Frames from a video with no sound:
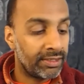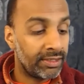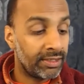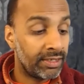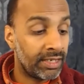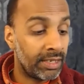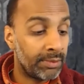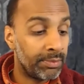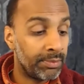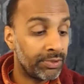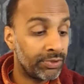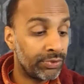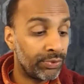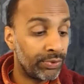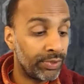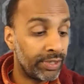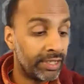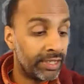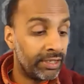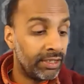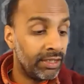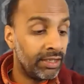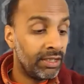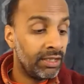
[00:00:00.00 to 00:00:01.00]
Then number
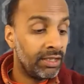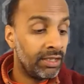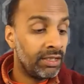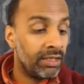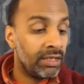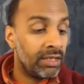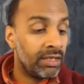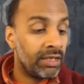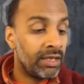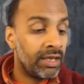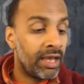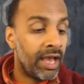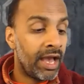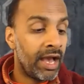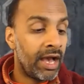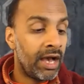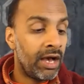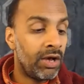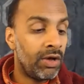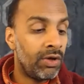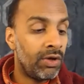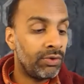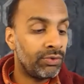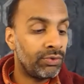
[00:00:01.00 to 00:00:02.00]
3,
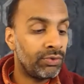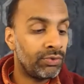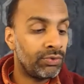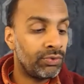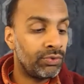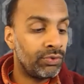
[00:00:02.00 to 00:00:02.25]
how